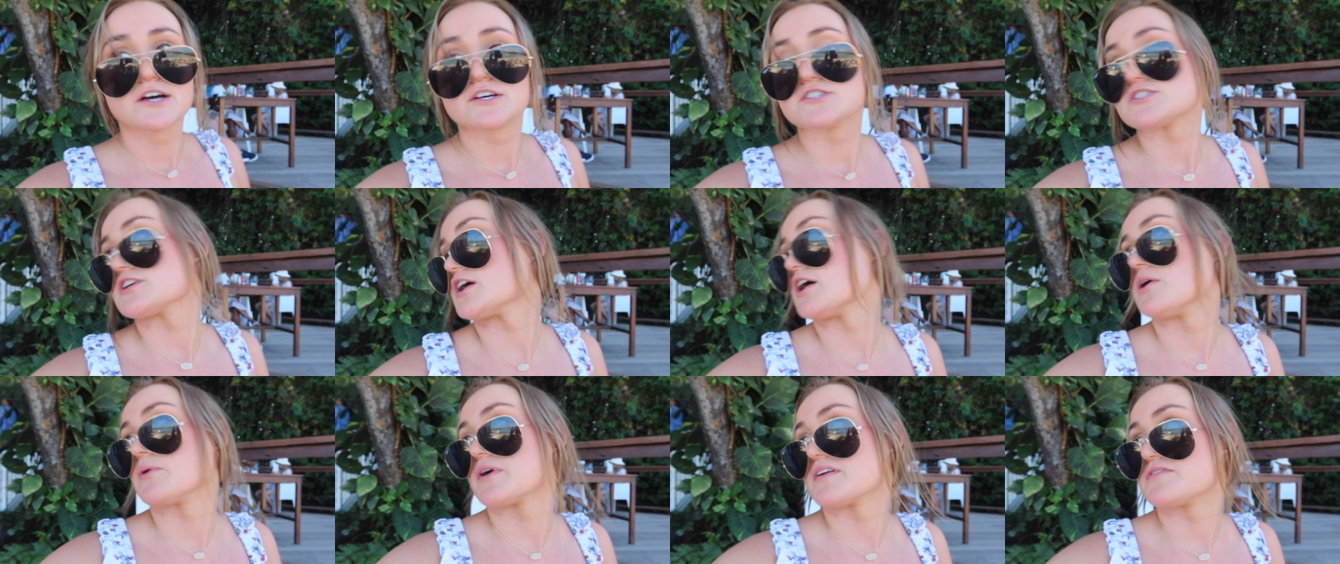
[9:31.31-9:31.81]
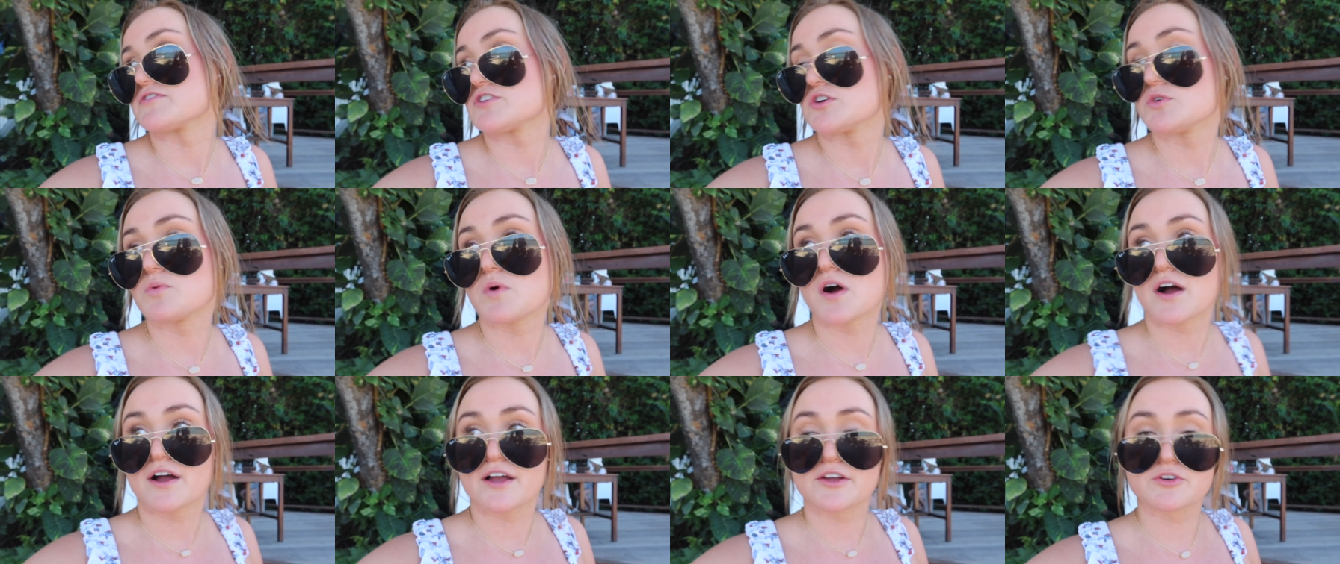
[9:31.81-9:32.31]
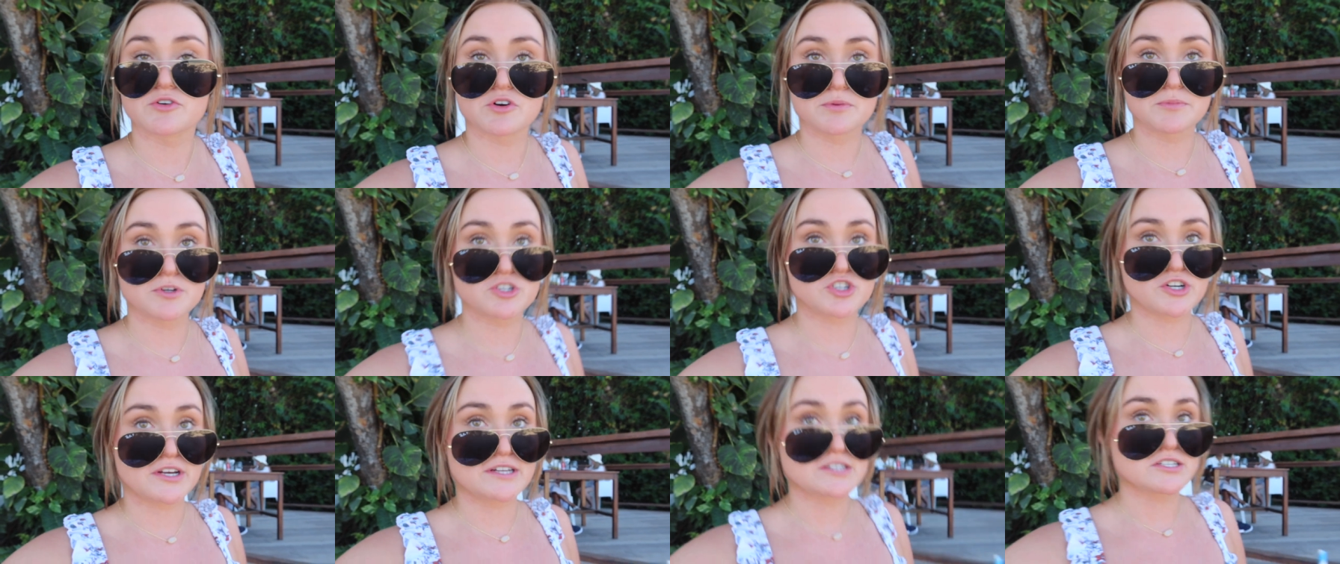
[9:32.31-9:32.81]
So if you want a
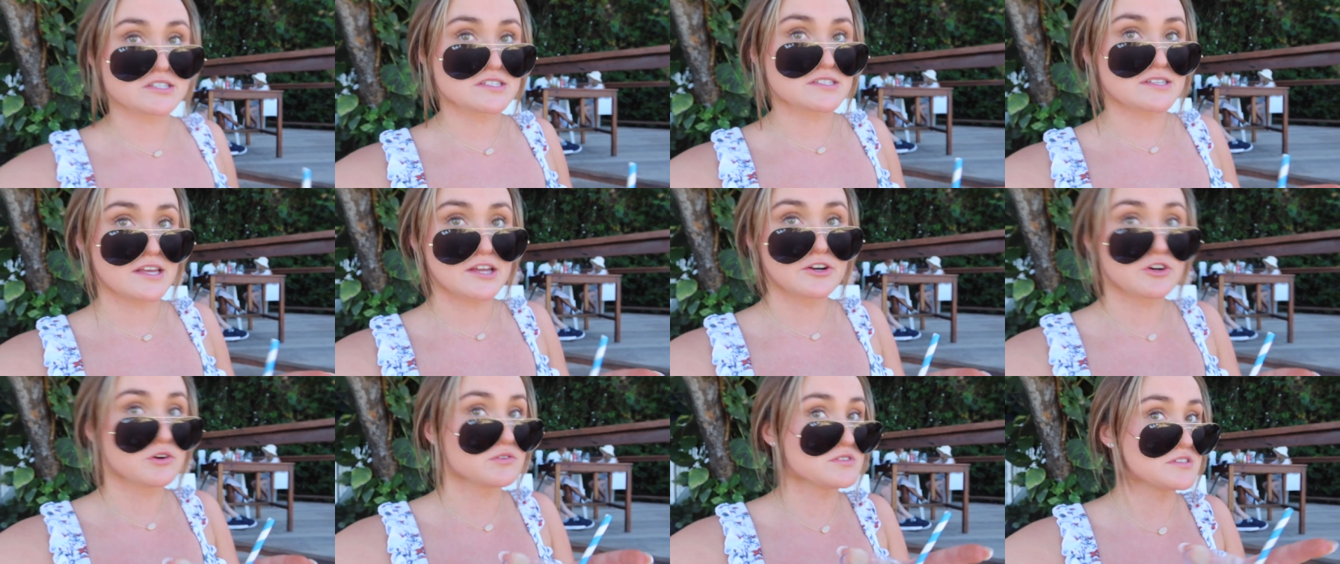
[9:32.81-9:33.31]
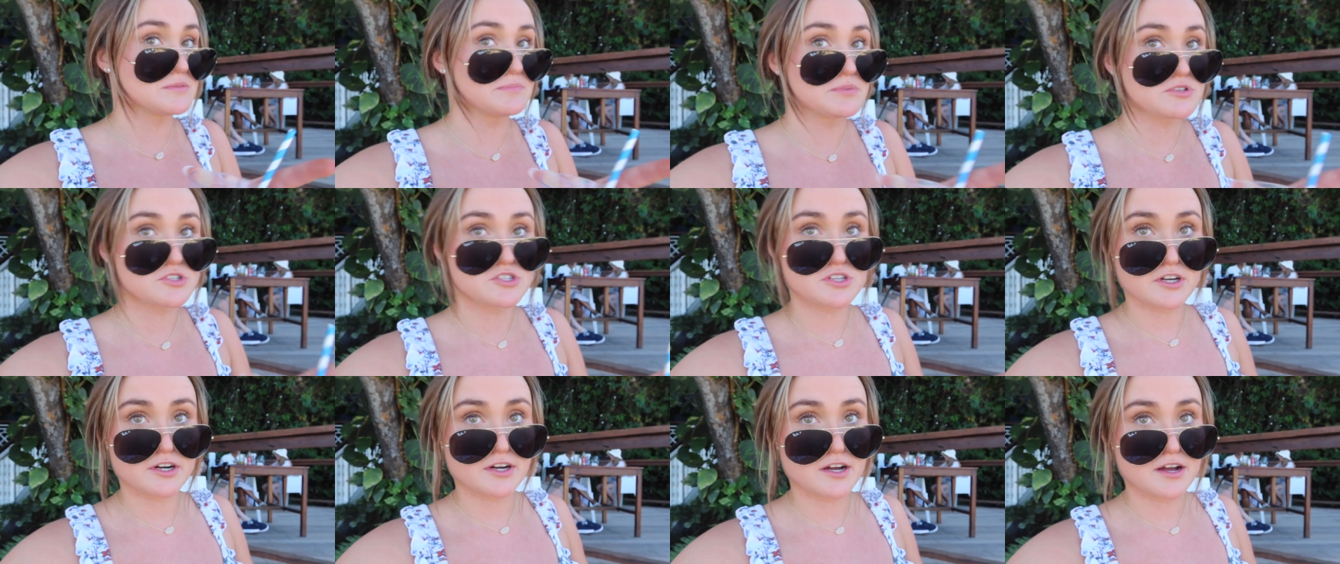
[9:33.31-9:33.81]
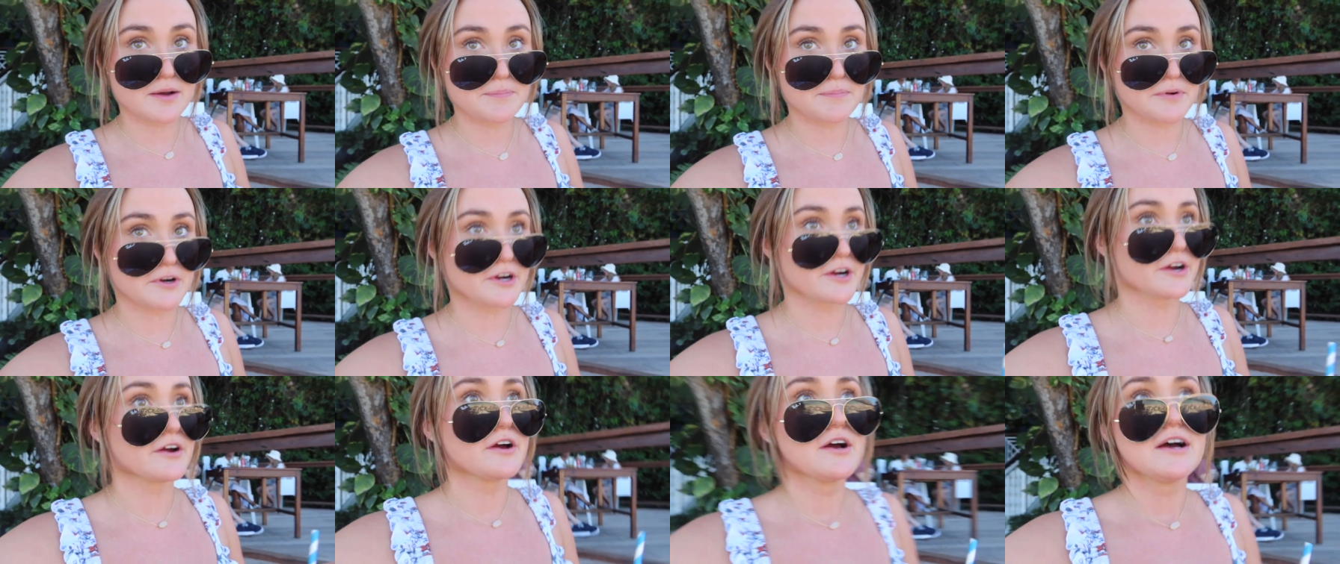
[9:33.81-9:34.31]
normal drink, just say no simple syrup
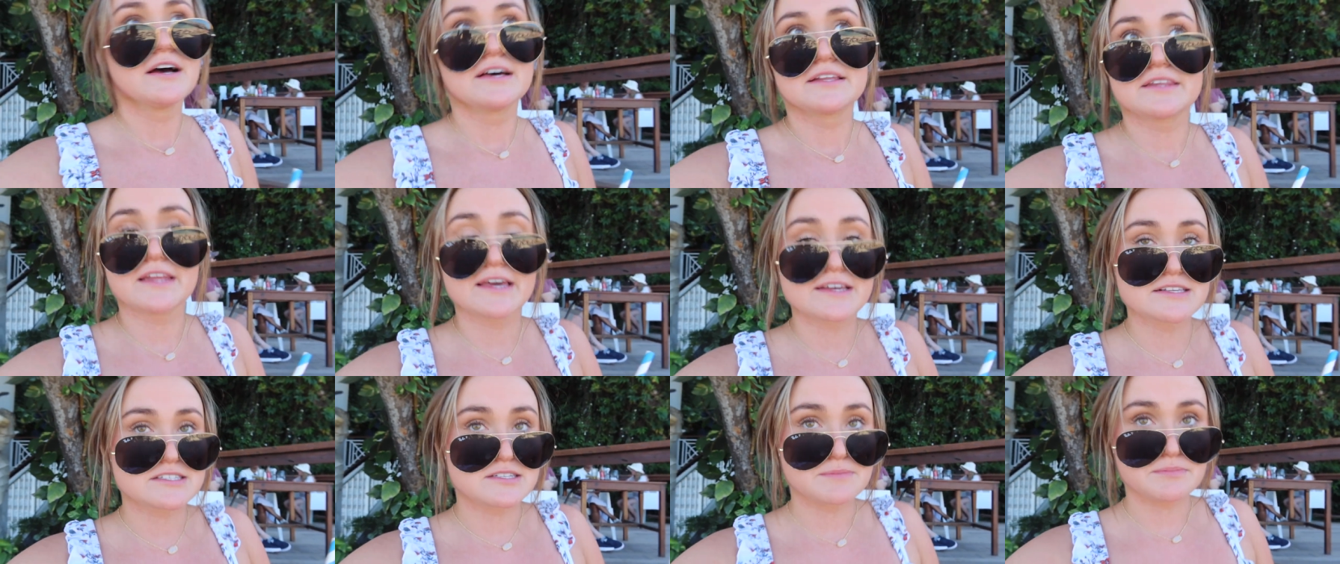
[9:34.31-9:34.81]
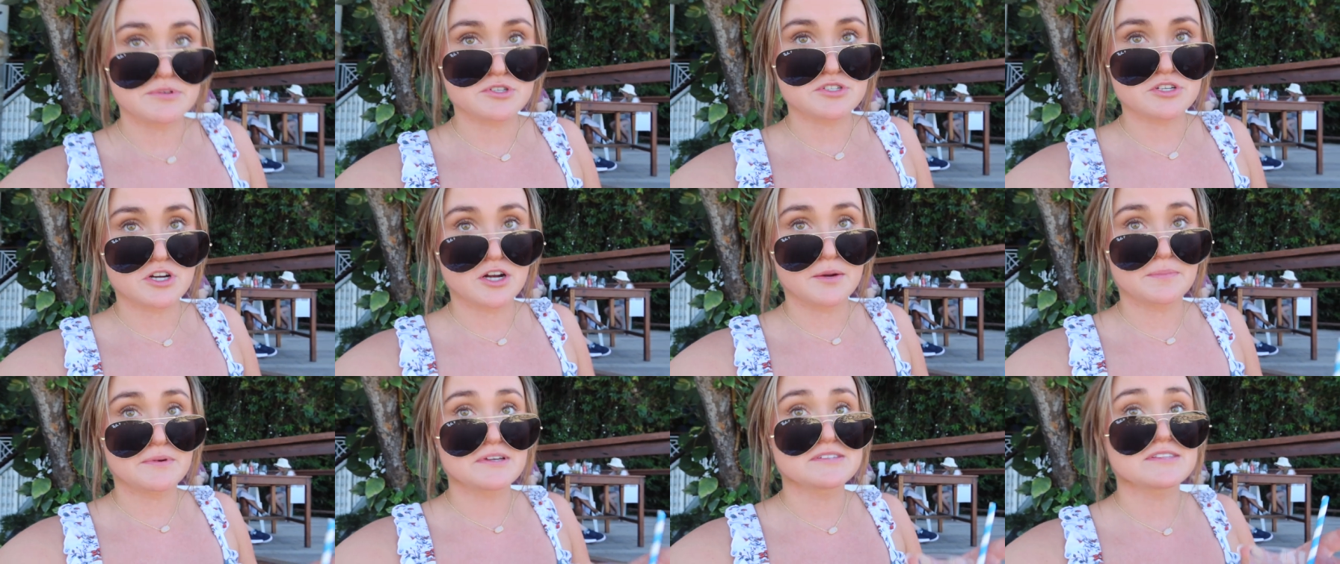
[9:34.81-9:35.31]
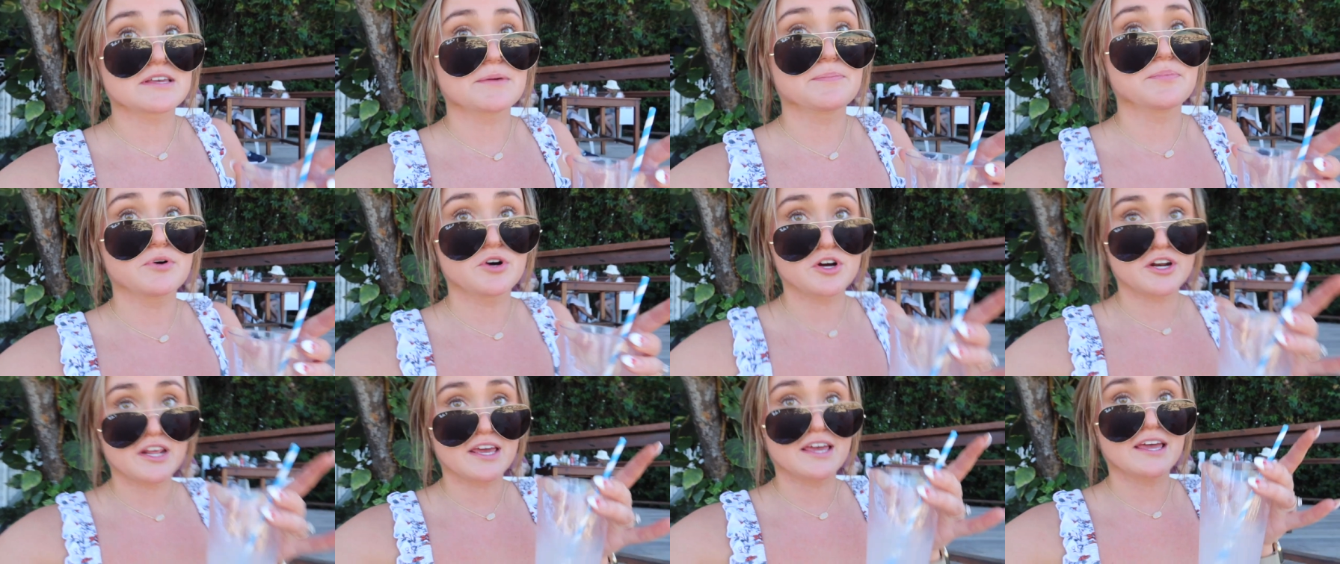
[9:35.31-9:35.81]
or light simple syrup, because they
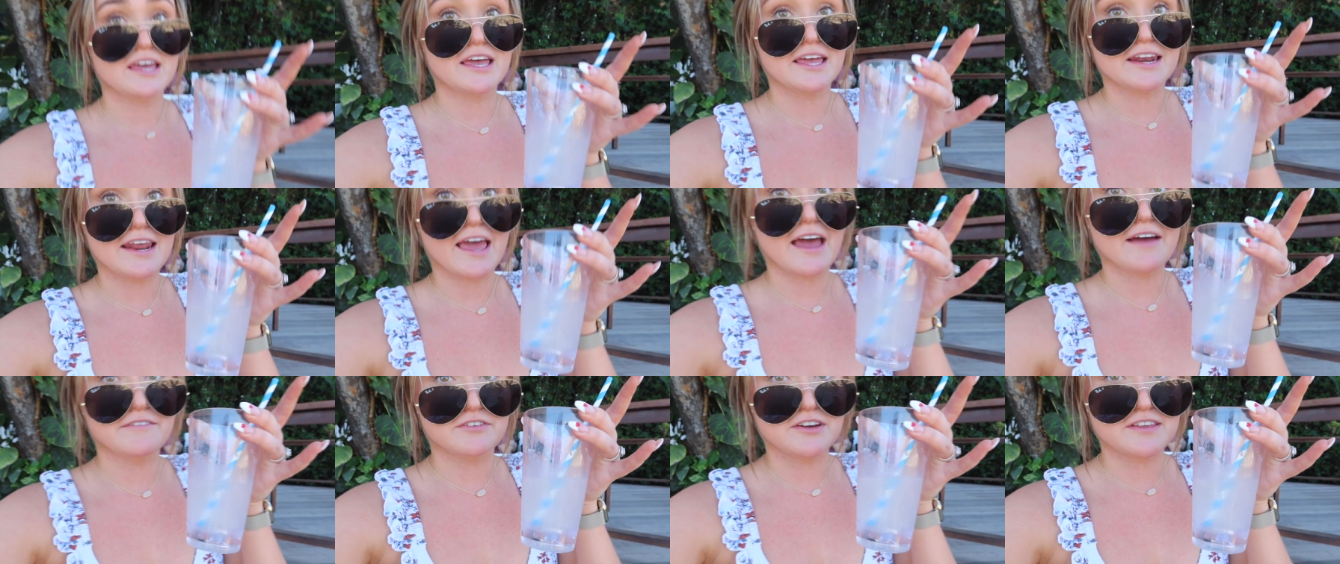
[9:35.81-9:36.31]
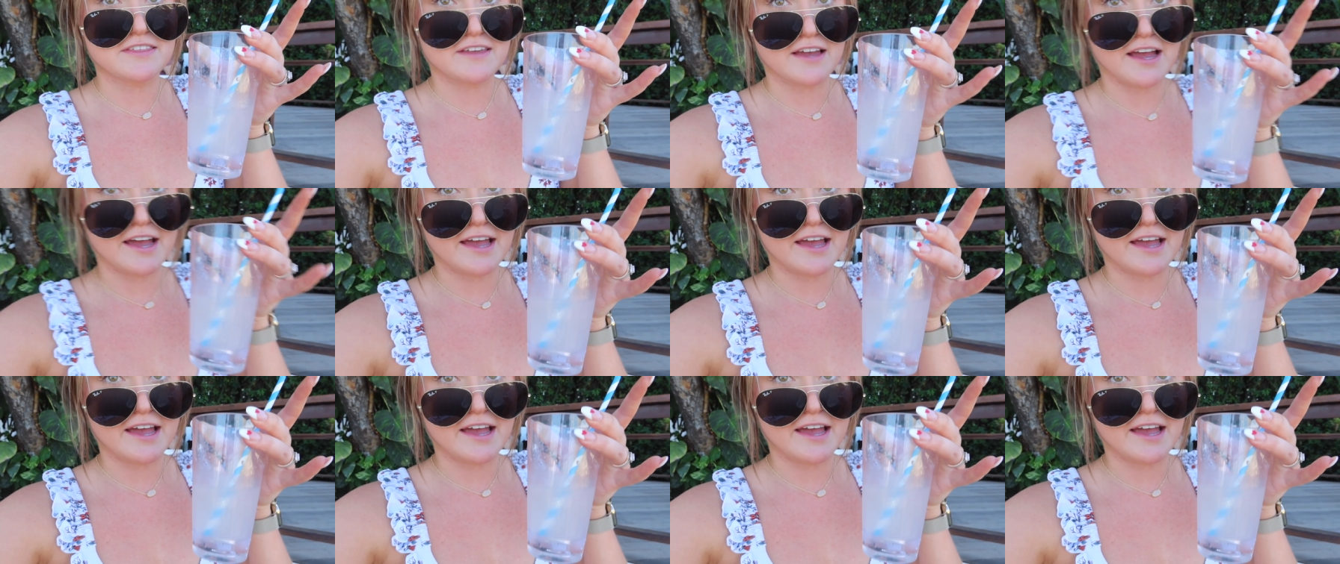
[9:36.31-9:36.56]
put it in everything.